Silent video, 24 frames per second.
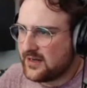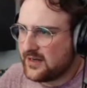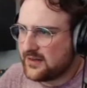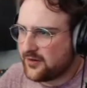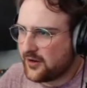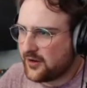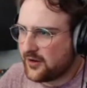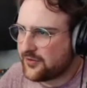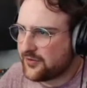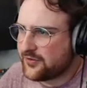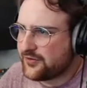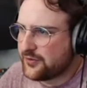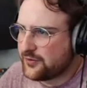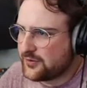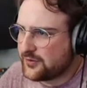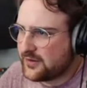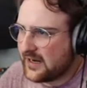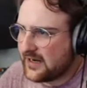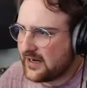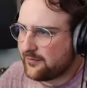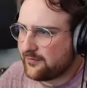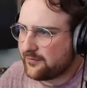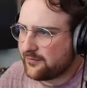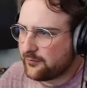It's also
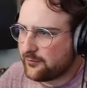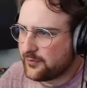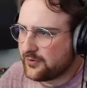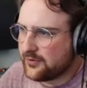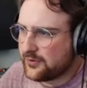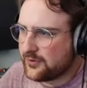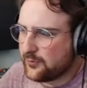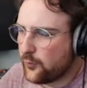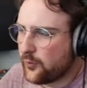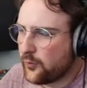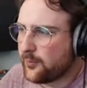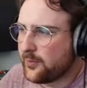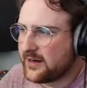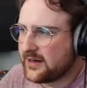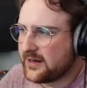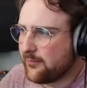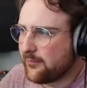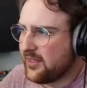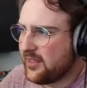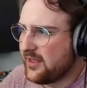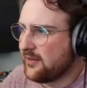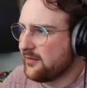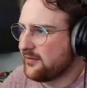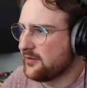kind of really warming
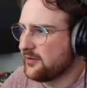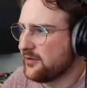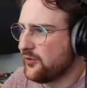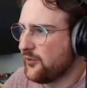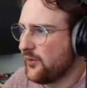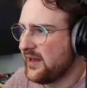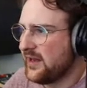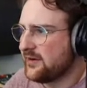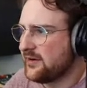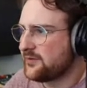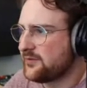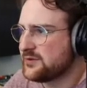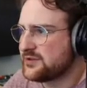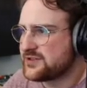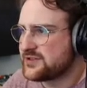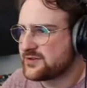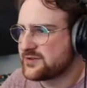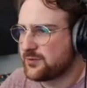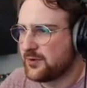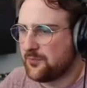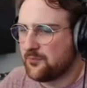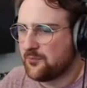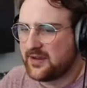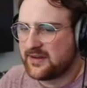up that low end, which is
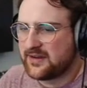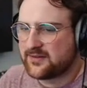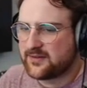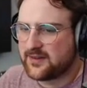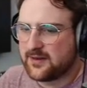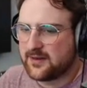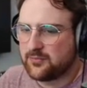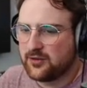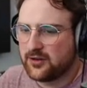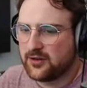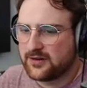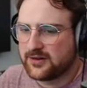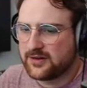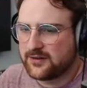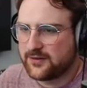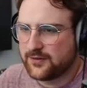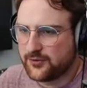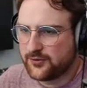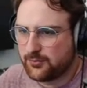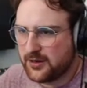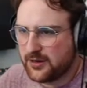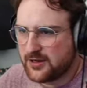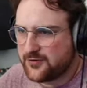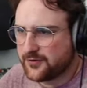what makes that plugin so
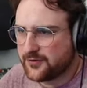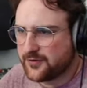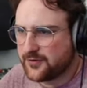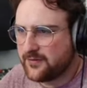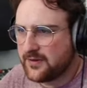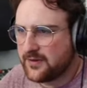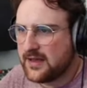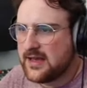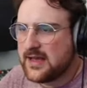special.